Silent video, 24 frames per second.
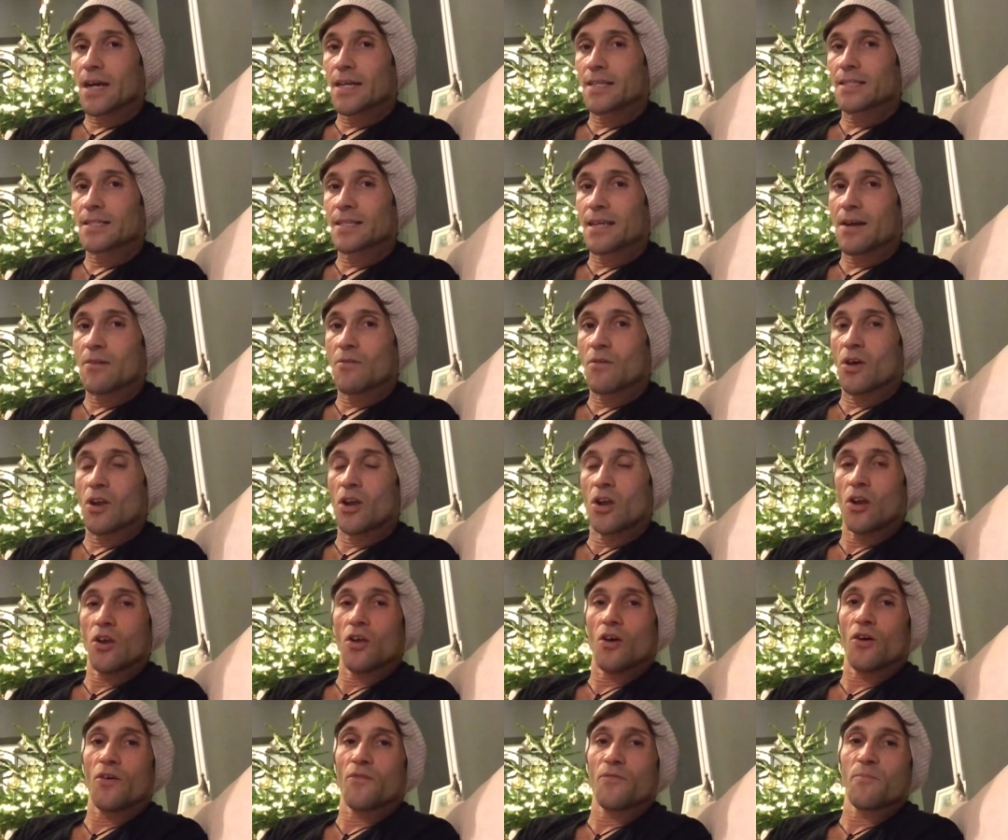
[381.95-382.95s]
Now, a lot
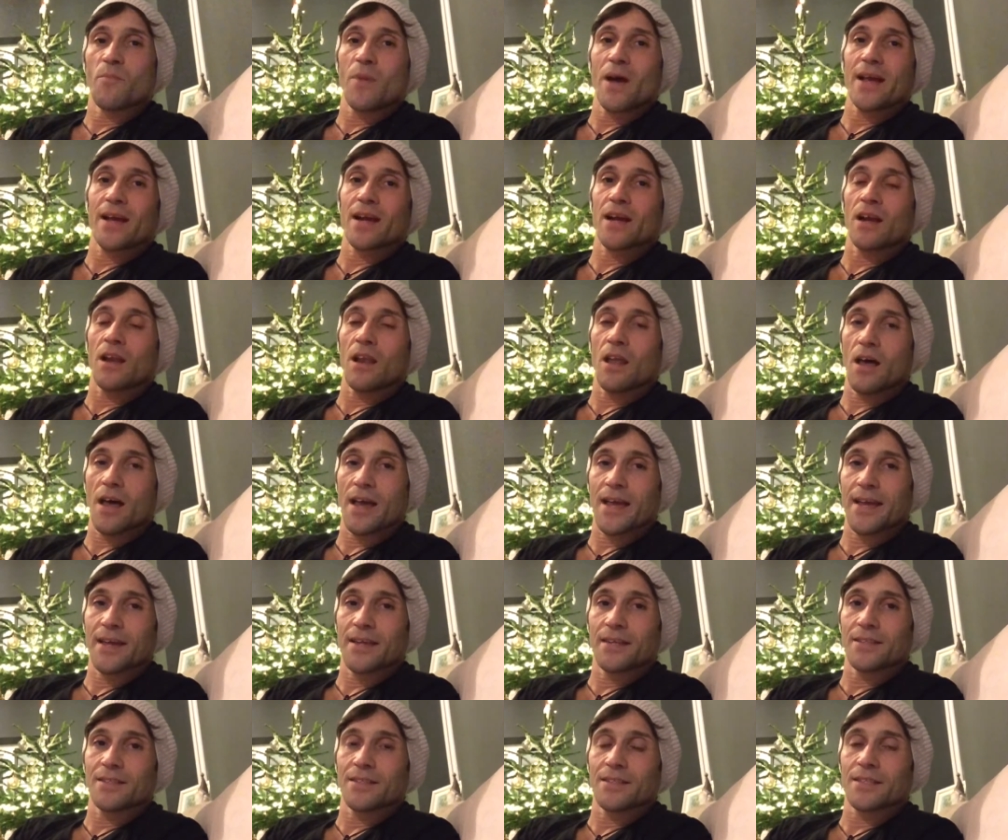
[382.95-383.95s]
of my
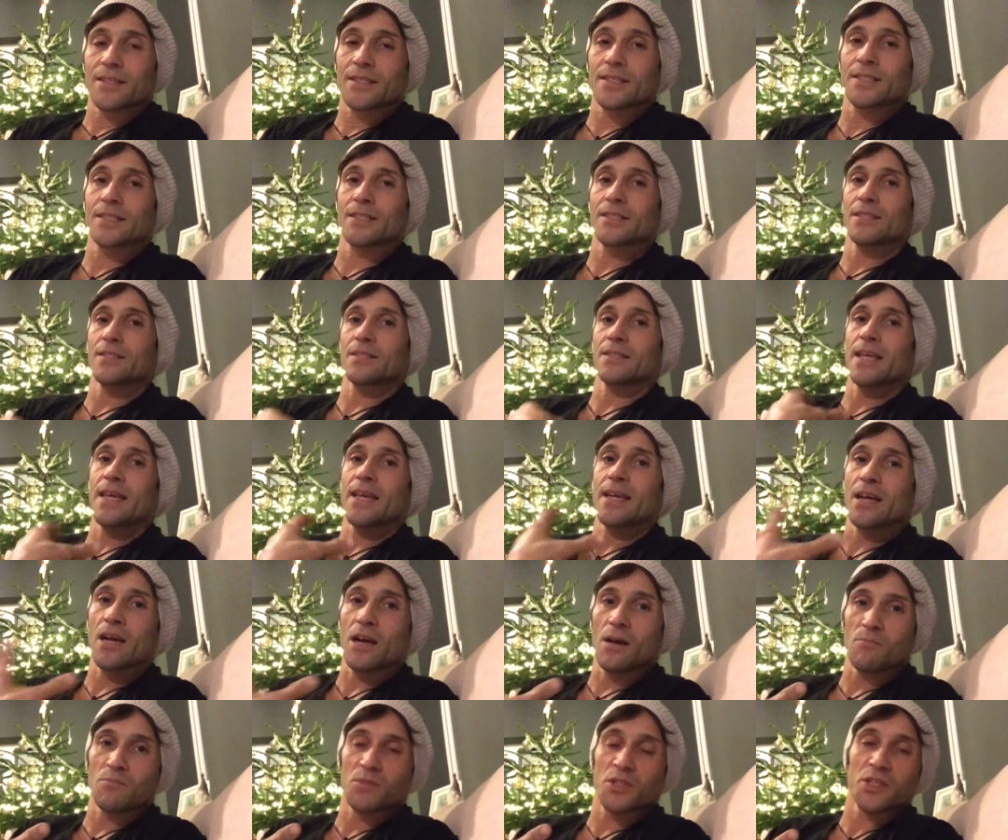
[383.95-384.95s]
clients, they
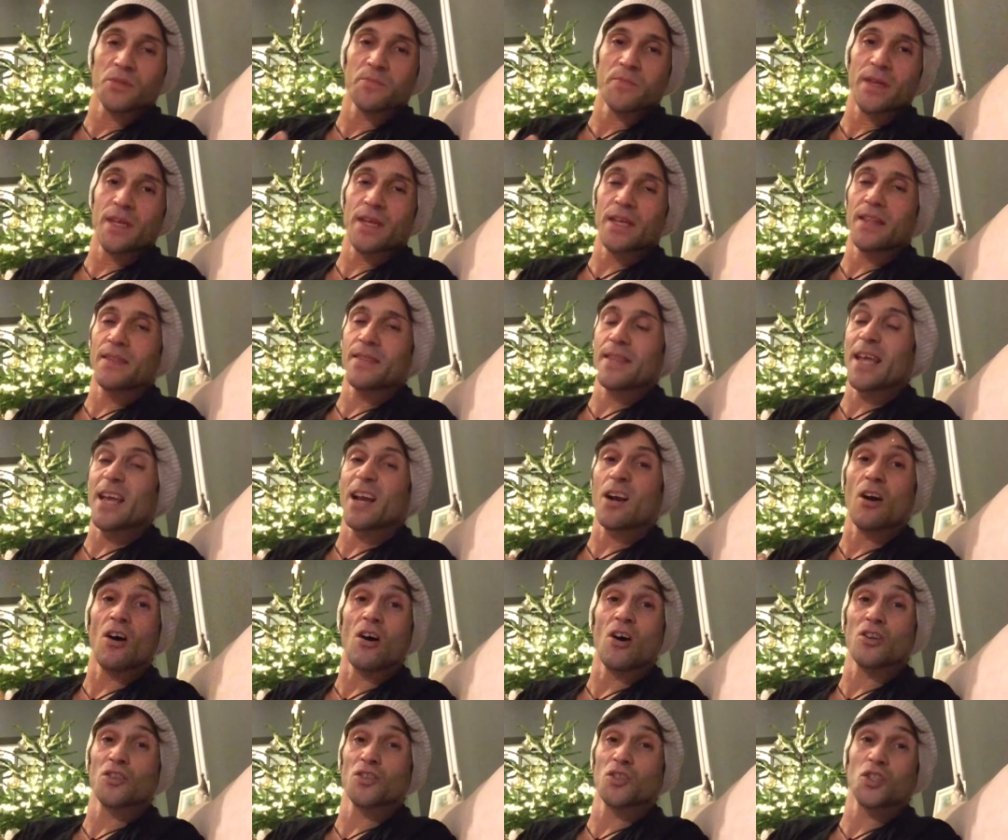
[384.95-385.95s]
come to me and they
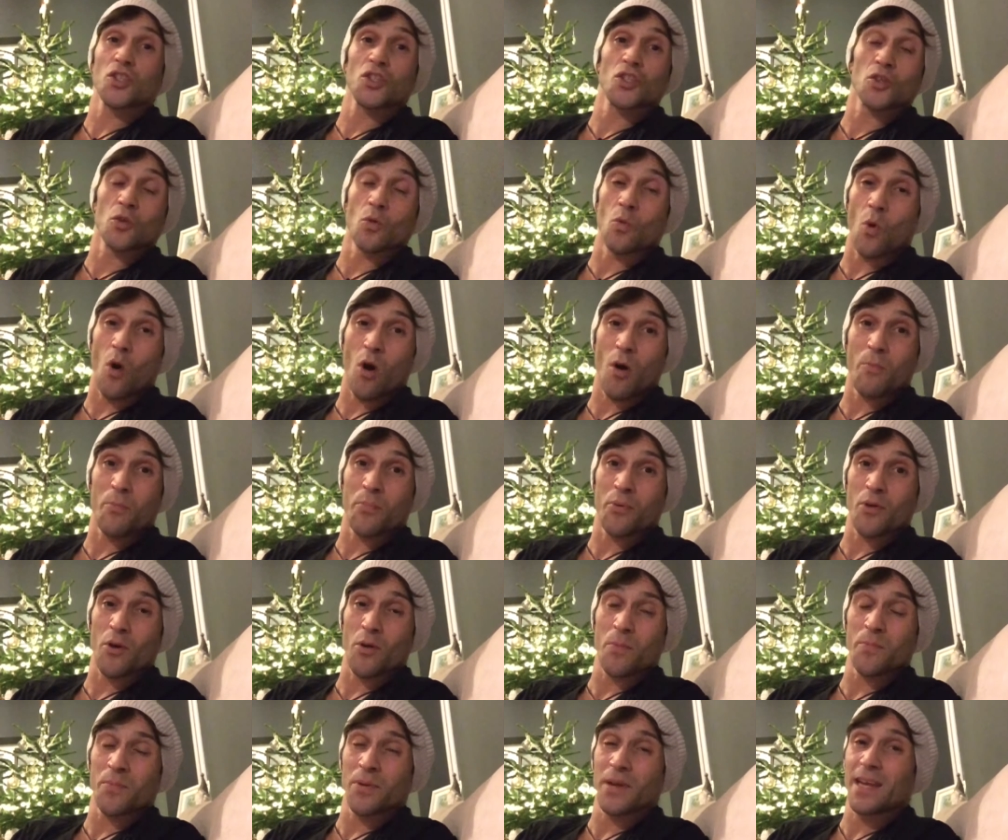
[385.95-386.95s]
can't squat
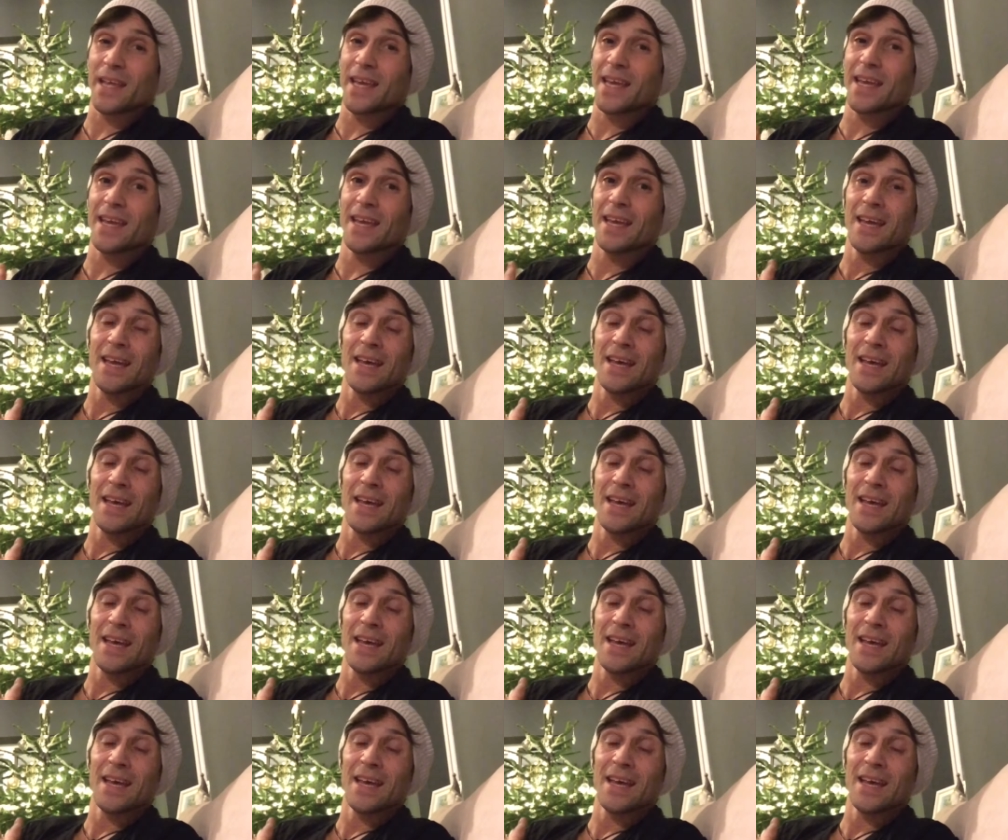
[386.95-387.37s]
properly,